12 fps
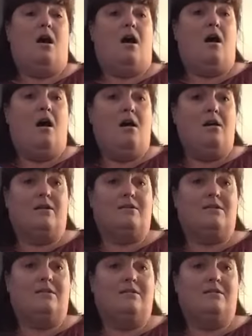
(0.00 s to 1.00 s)
a
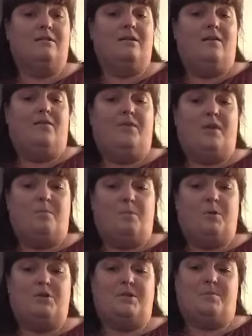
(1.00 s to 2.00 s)
heart
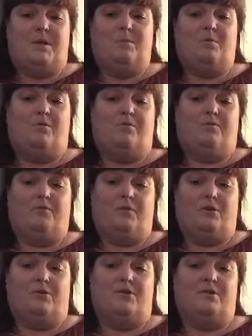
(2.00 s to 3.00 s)
that puts people
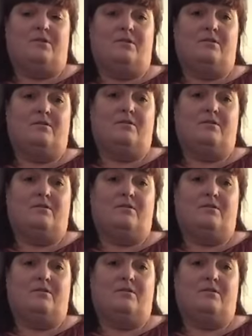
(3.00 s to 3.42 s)
first,